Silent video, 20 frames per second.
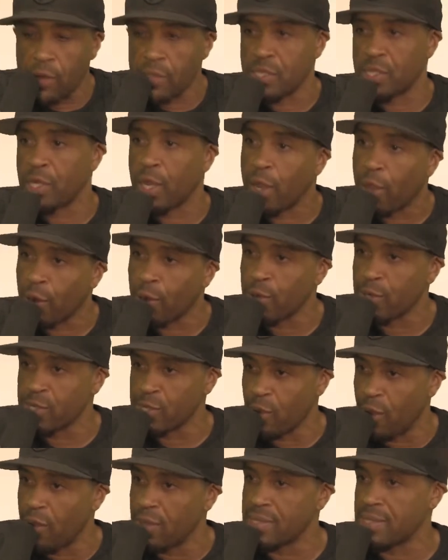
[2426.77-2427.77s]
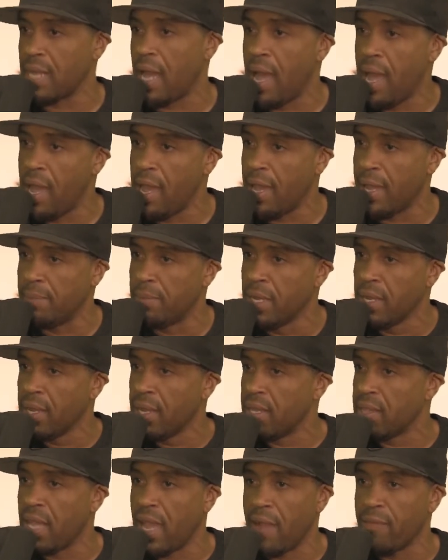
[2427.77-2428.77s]
are sticklers on time,
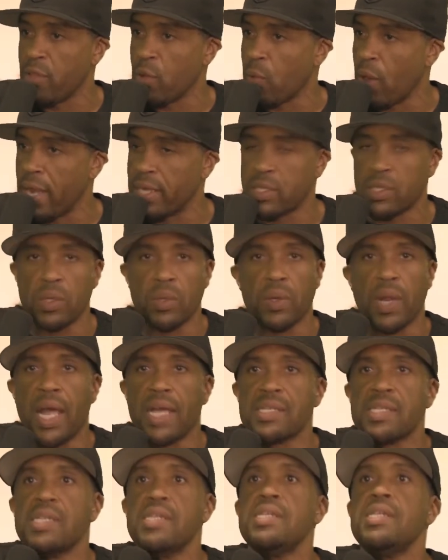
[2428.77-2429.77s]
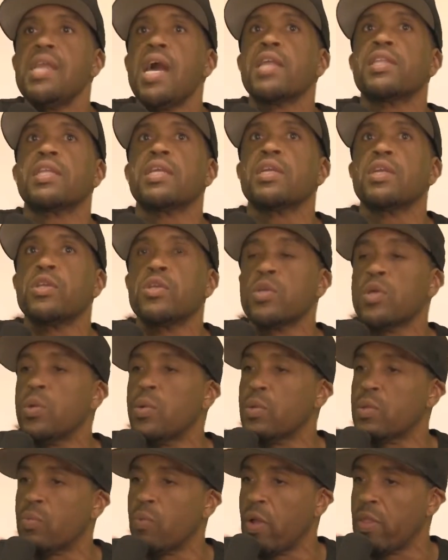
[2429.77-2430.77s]
and they have the right to. It has nothing to do
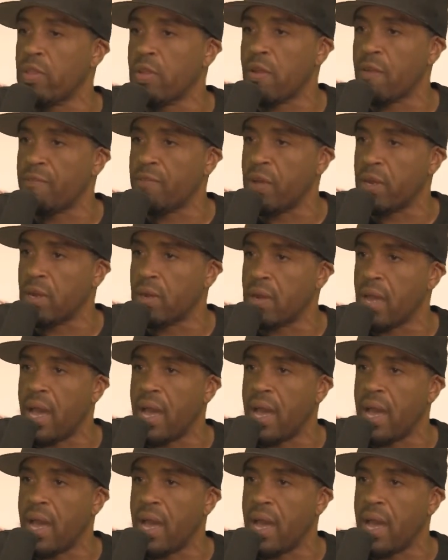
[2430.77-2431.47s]
with whether you're funny or not.